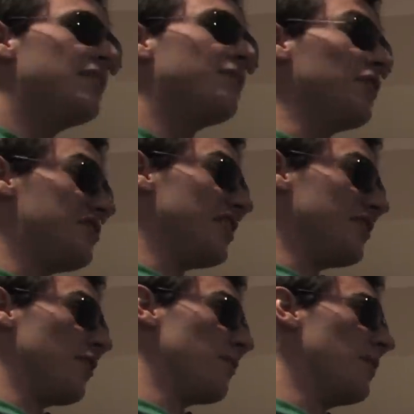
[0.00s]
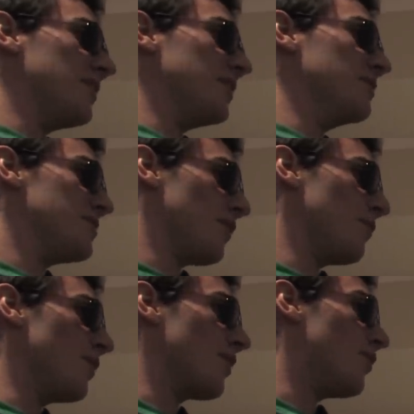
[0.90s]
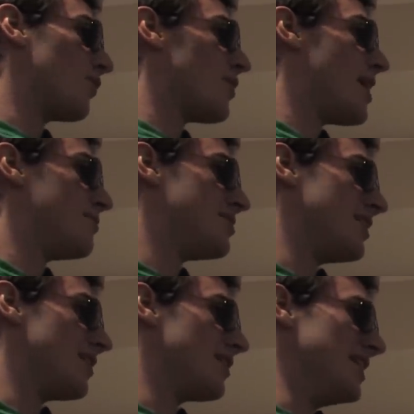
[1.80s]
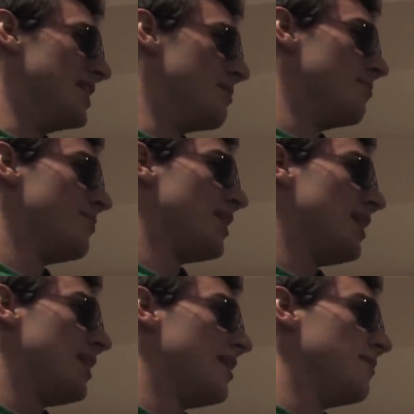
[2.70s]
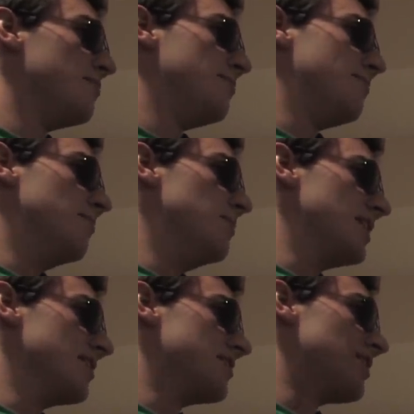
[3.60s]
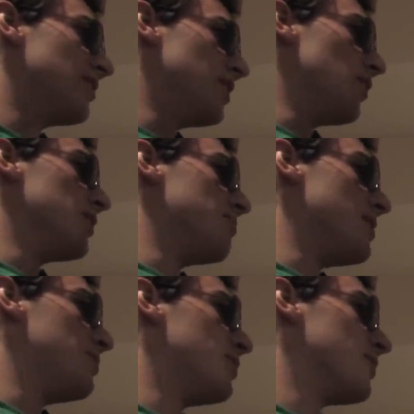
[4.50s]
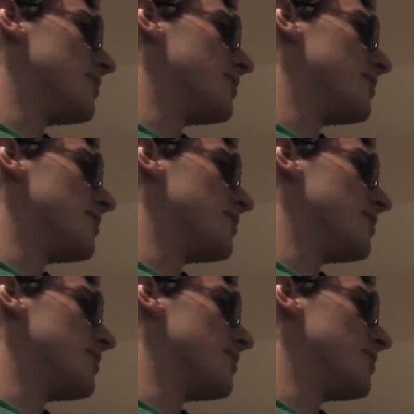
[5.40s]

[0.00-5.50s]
First thing you're going to want to do is you're going to want to call crime and clean. You just want to give me a hand at really least. people